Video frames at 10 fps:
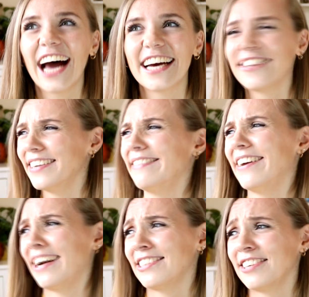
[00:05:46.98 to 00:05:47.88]
I don't even
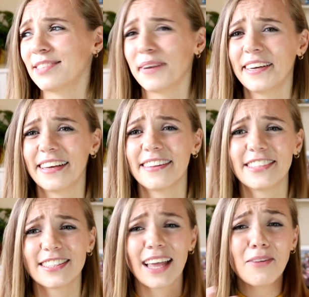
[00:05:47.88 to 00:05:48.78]
know how to explain it. That
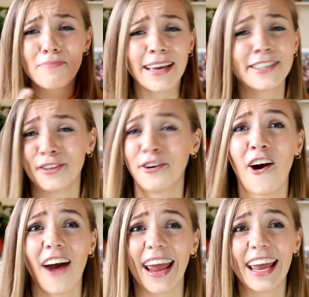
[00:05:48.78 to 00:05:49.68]
just like makes you
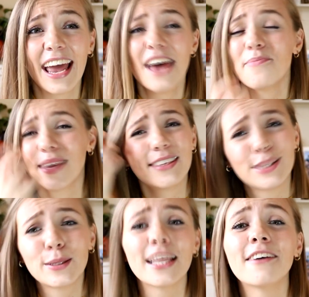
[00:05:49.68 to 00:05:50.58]
cry because
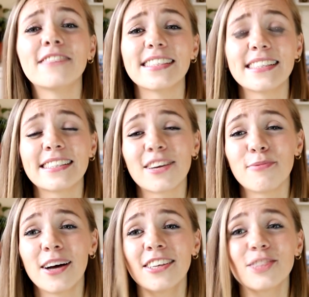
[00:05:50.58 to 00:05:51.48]
you love Disney so
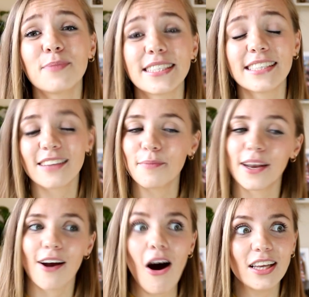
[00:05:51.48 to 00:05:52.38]
much. But since I've been
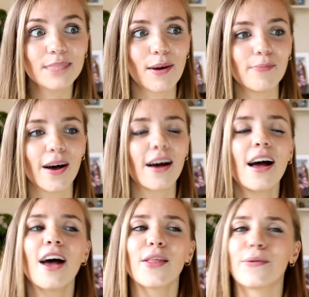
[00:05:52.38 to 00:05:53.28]
a cast member,
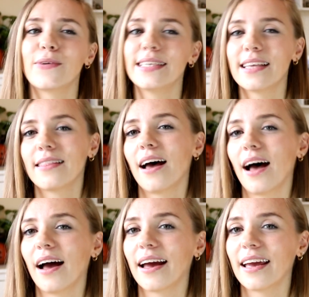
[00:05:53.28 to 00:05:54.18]
the reason that
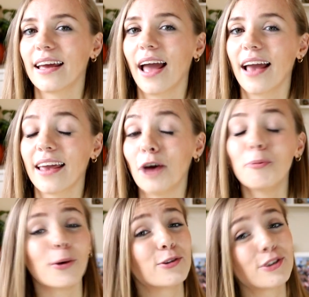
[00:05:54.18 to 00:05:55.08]
I get
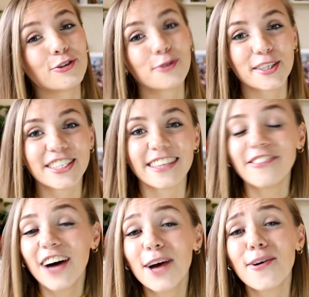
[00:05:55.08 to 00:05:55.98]
emotional watching the
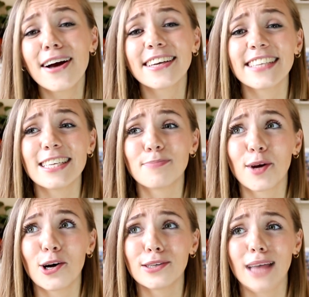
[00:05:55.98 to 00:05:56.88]
fireworks is
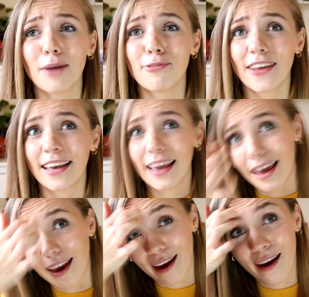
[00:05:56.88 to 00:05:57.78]
because I'm
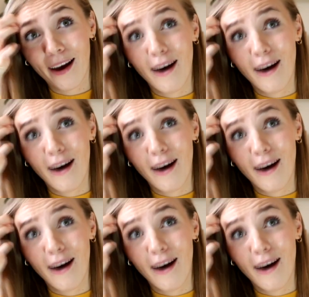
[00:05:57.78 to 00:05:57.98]
thinking,